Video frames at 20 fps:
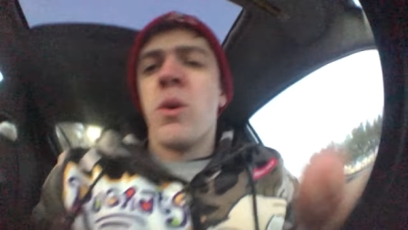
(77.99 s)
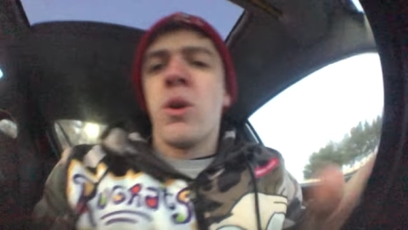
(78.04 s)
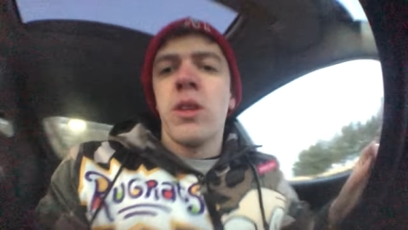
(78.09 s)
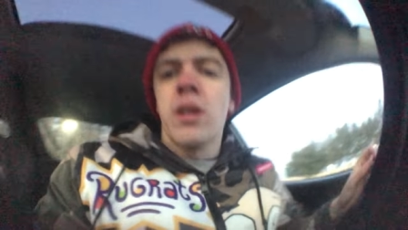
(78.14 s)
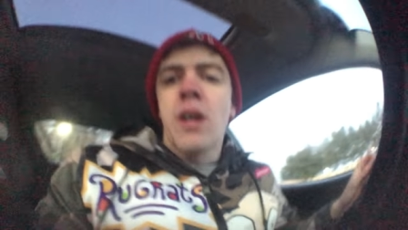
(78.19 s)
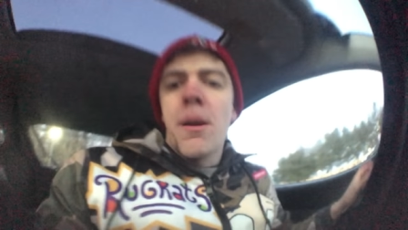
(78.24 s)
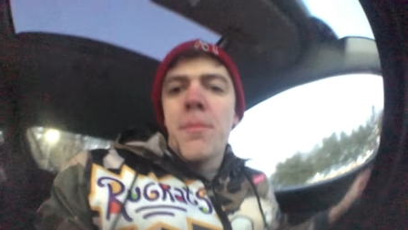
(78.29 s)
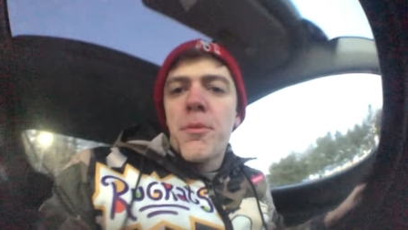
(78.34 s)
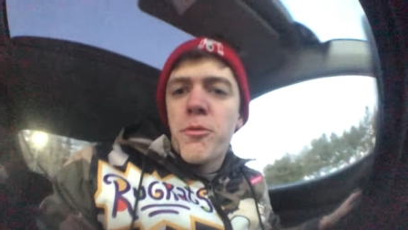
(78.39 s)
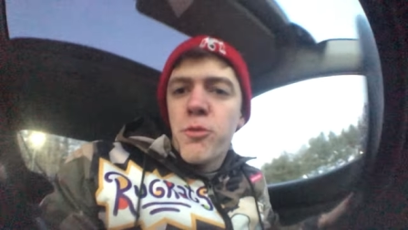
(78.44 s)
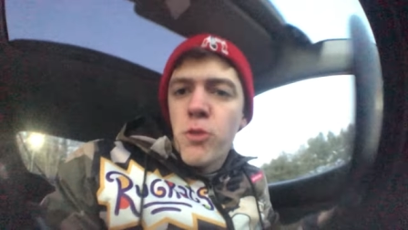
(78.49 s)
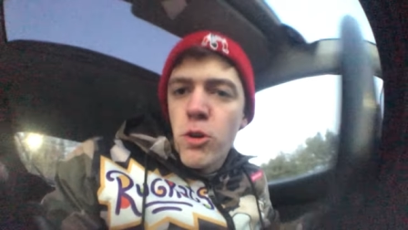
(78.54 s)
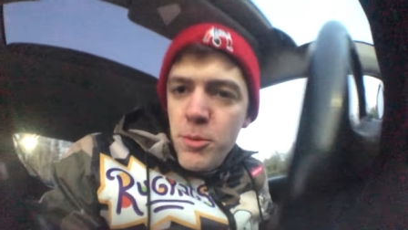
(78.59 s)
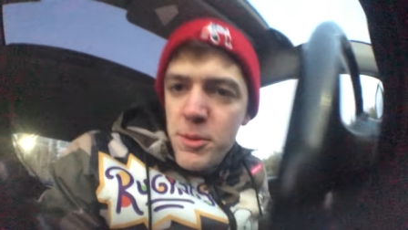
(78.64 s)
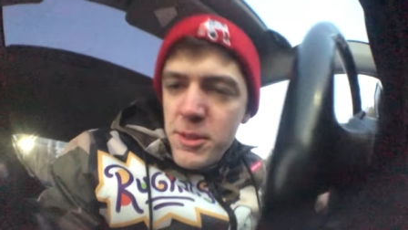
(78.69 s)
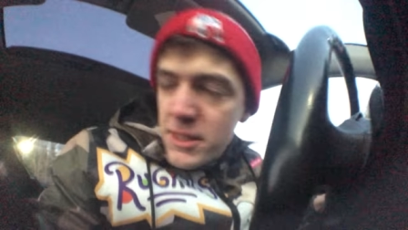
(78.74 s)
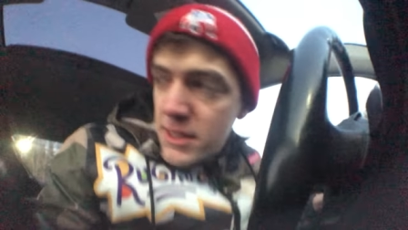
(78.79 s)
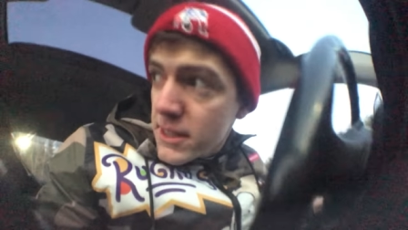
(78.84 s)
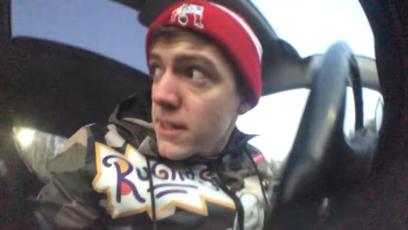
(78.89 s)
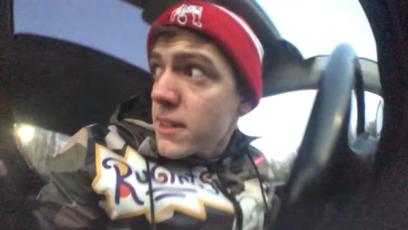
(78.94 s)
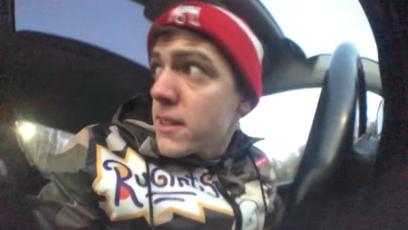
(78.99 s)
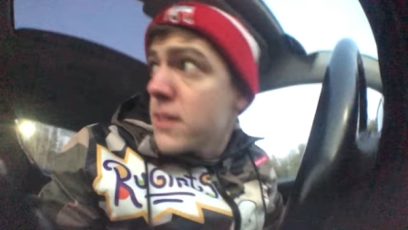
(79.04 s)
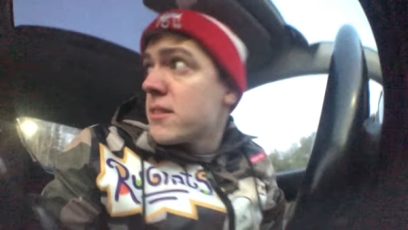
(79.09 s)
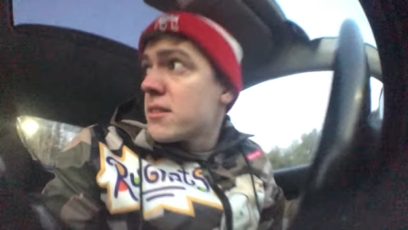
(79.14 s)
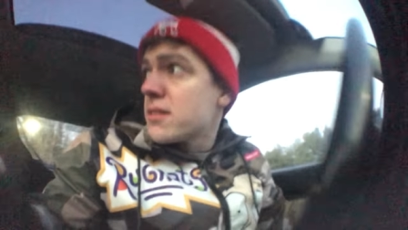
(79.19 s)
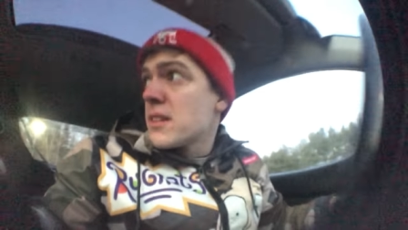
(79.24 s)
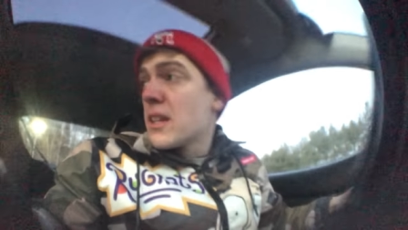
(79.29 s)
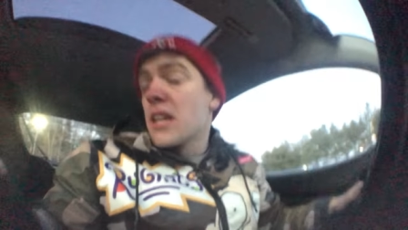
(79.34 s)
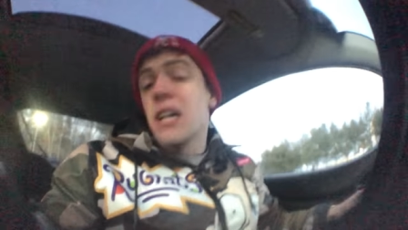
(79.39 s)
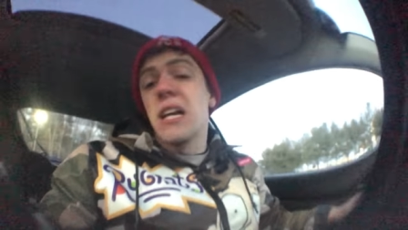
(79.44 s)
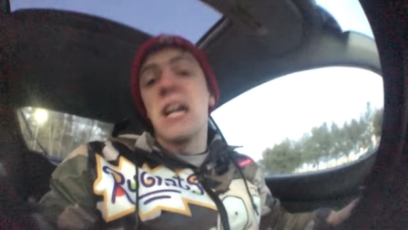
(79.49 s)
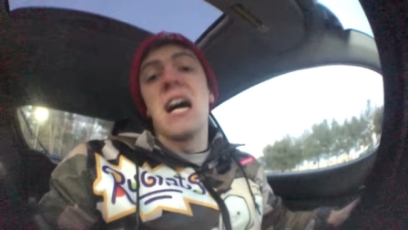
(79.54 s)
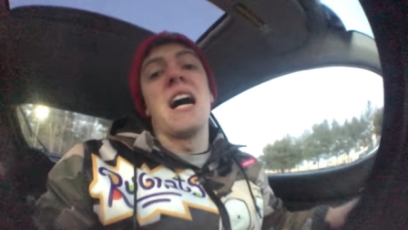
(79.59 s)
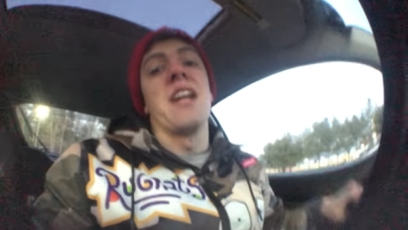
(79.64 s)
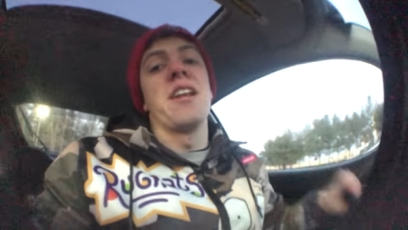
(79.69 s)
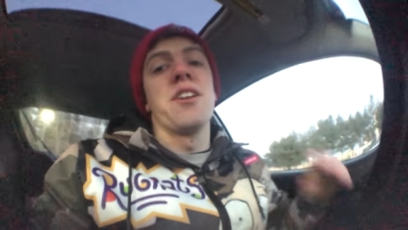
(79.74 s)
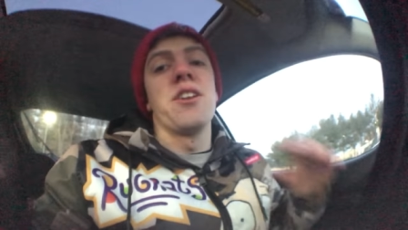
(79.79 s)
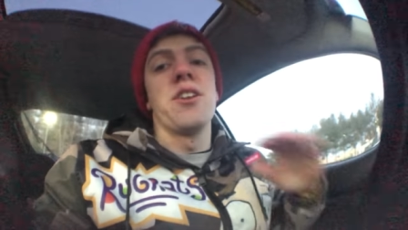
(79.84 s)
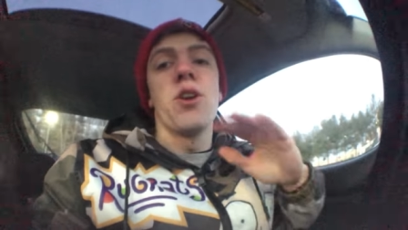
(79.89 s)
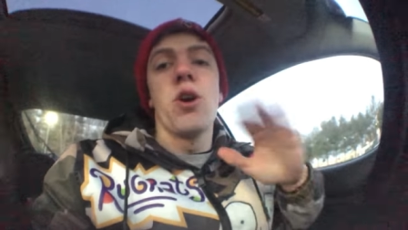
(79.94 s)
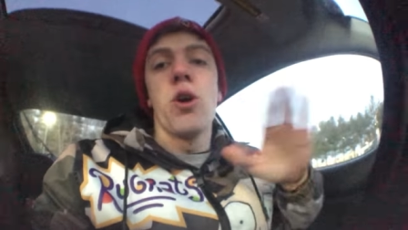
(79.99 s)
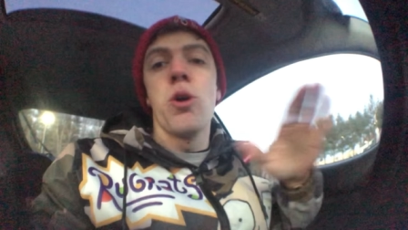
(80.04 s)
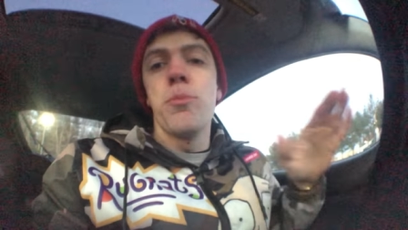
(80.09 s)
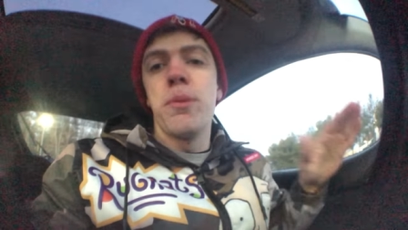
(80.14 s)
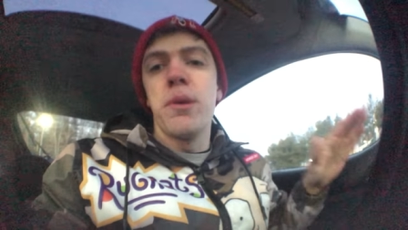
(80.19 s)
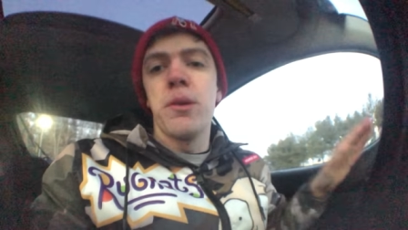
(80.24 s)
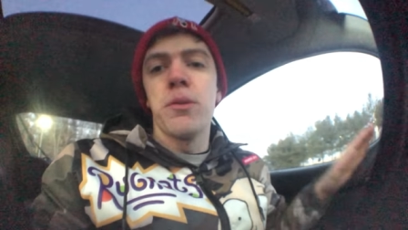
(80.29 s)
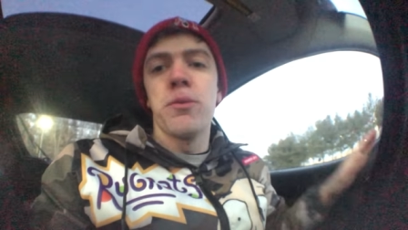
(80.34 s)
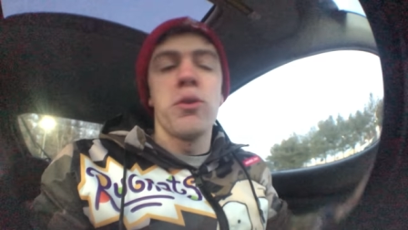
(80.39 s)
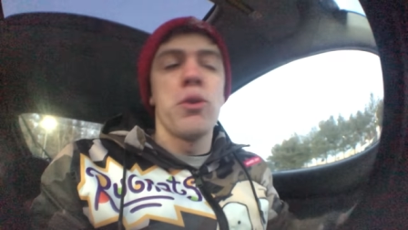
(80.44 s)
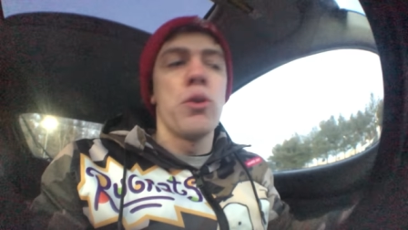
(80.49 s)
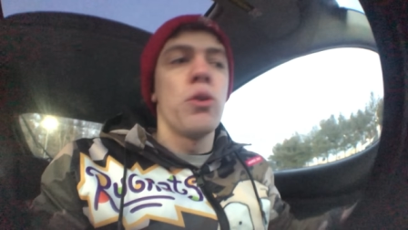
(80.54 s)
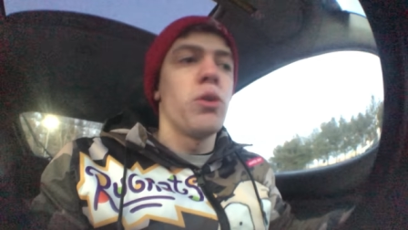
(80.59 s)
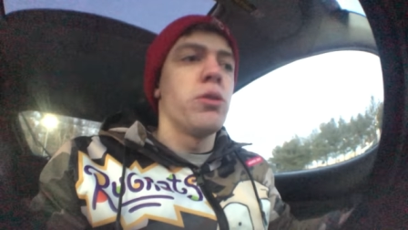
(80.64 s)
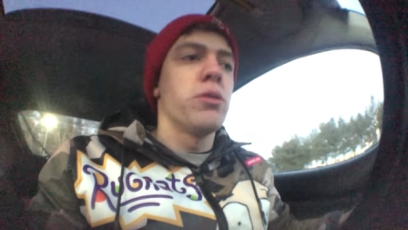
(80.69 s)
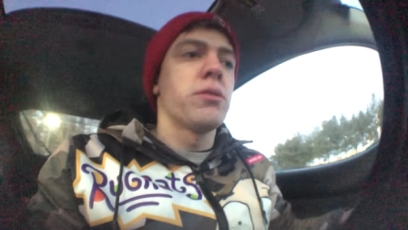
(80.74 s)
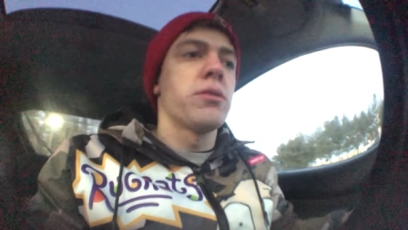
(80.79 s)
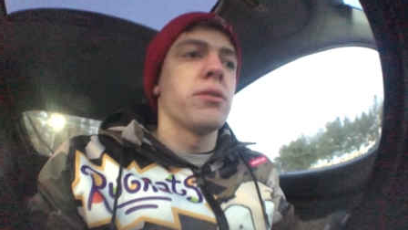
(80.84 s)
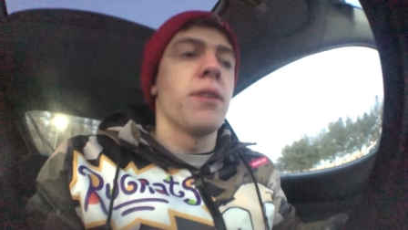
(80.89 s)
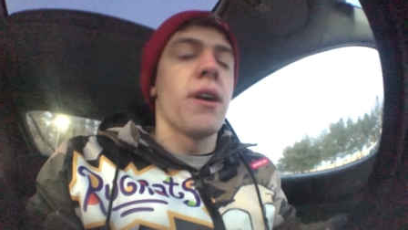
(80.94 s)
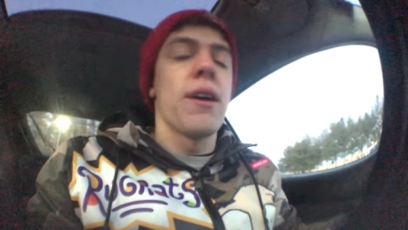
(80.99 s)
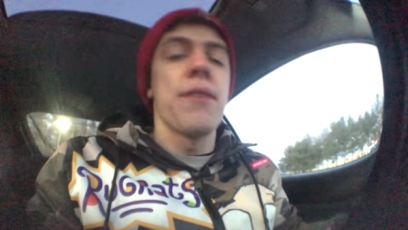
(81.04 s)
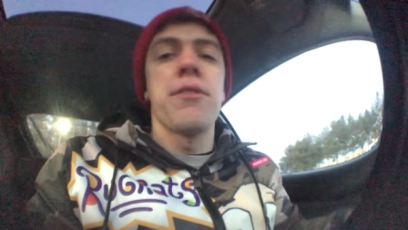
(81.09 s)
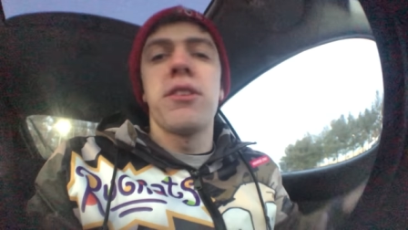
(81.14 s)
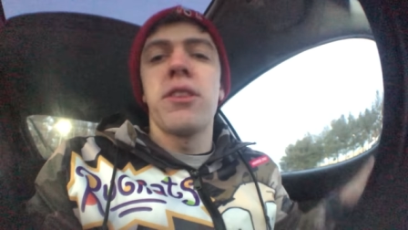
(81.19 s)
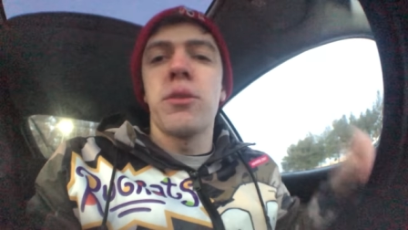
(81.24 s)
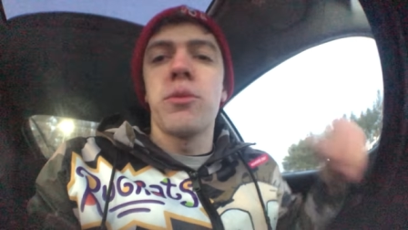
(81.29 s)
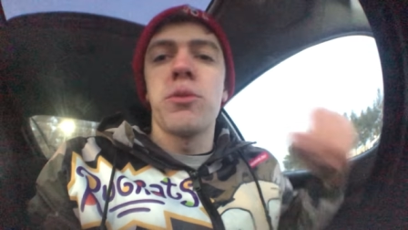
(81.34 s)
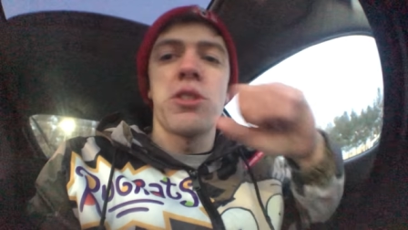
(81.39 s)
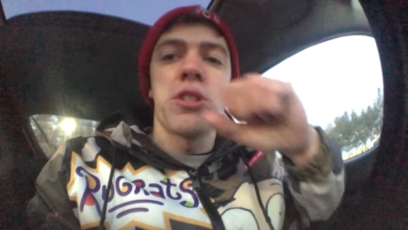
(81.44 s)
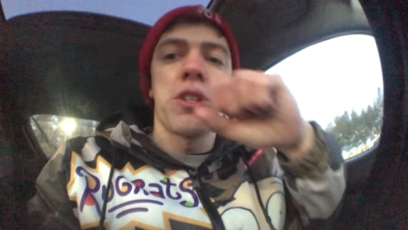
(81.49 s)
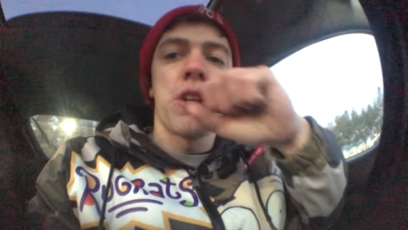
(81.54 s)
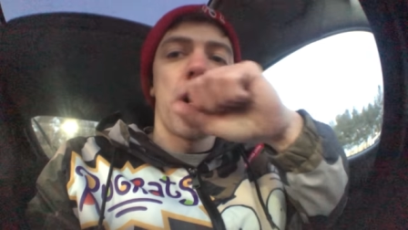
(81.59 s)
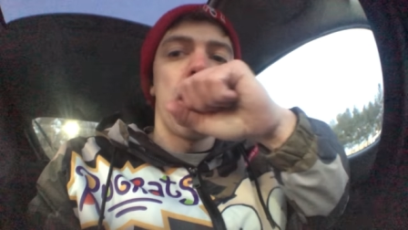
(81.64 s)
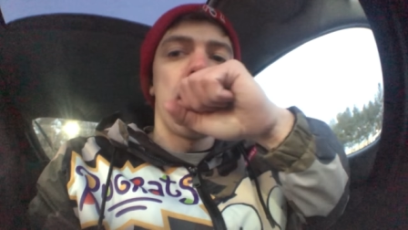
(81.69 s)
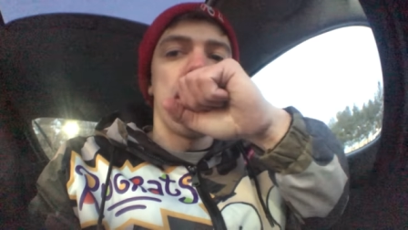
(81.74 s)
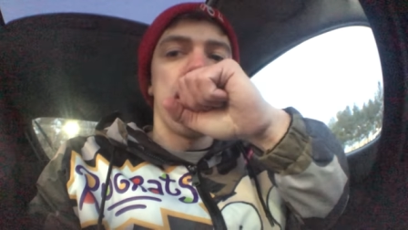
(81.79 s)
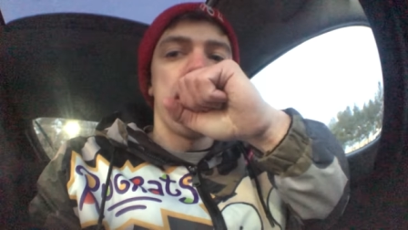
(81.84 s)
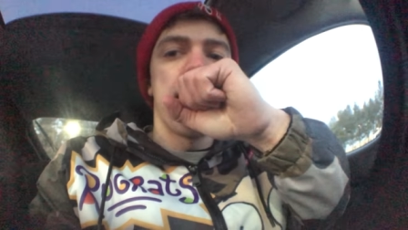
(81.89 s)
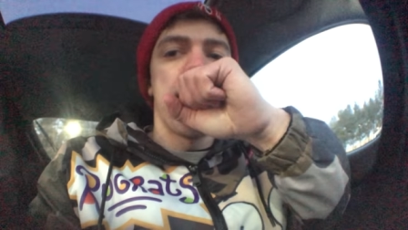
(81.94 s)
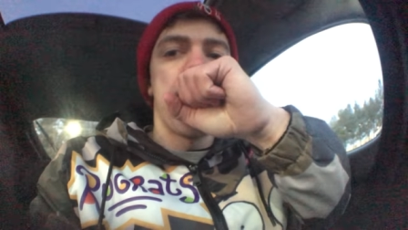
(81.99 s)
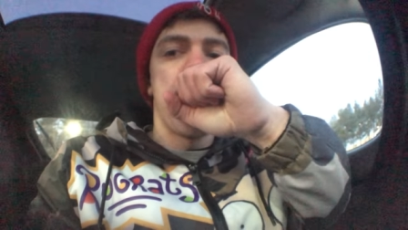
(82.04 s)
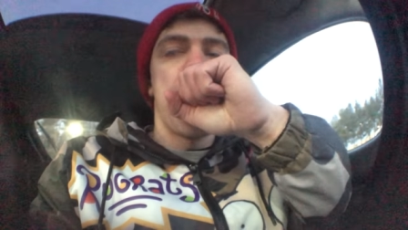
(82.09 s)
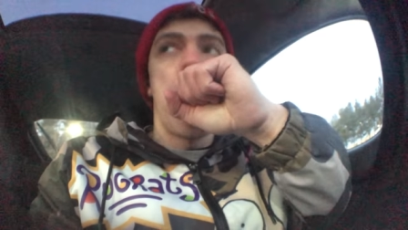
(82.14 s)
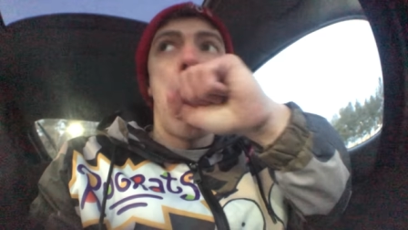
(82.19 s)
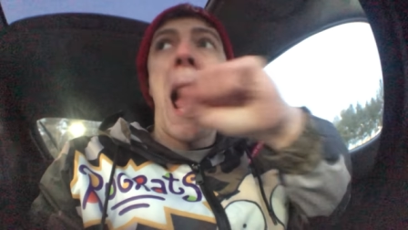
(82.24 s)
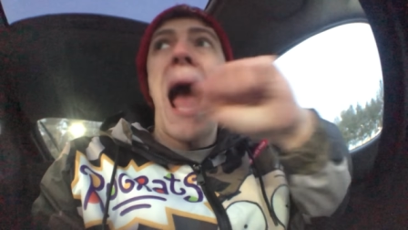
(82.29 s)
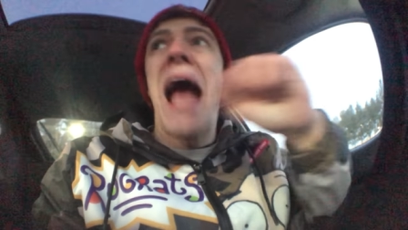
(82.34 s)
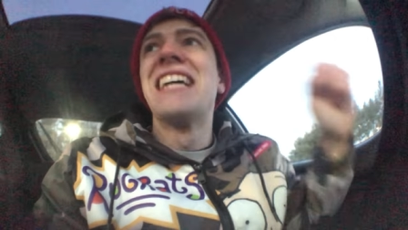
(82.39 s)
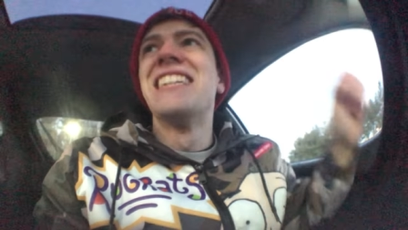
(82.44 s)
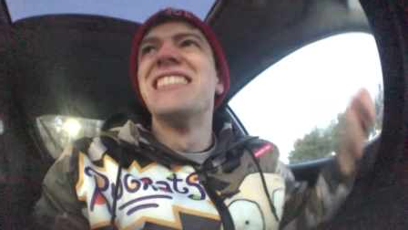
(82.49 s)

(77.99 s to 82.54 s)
We only got performance scenes, got no b-roll So everything was shot in uh,